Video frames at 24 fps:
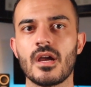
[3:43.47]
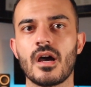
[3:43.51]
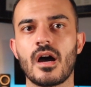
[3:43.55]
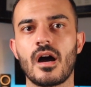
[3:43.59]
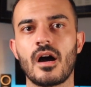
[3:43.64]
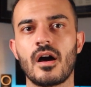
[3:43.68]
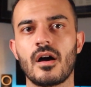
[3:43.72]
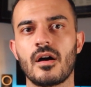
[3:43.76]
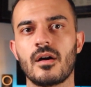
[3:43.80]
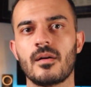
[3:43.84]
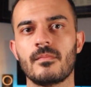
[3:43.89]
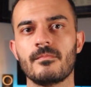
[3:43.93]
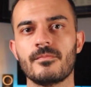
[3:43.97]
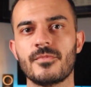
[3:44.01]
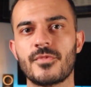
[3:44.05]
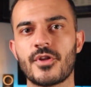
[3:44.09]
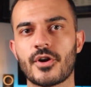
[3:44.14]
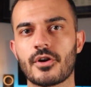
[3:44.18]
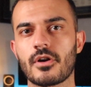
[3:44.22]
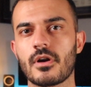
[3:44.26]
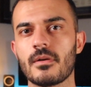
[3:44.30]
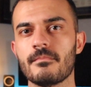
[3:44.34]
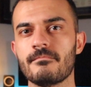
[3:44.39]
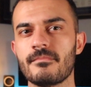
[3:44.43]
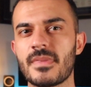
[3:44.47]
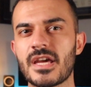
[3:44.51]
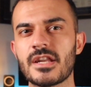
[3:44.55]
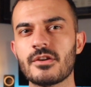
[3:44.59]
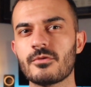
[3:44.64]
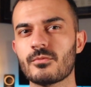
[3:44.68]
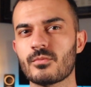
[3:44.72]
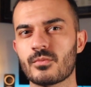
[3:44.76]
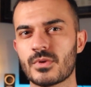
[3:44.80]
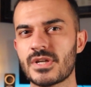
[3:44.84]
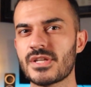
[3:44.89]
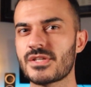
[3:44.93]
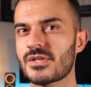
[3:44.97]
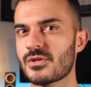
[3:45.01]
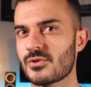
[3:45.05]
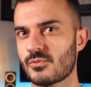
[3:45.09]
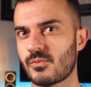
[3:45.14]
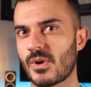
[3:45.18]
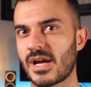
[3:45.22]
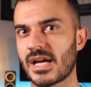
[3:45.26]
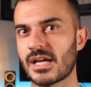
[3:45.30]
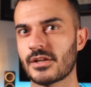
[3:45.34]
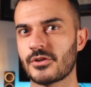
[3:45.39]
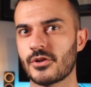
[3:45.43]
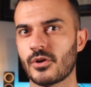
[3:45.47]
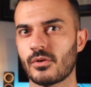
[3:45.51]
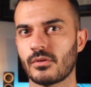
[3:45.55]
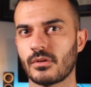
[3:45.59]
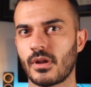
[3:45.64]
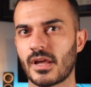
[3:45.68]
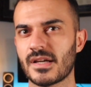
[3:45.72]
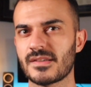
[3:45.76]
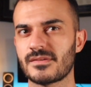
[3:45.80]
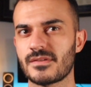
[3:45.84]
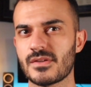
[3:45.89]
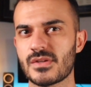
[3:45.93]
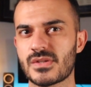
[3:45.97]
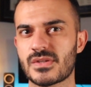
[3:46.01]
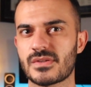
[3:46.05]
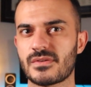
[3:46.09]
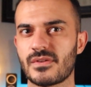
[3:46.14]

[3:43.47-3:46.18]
There are many reasons why I don't like this.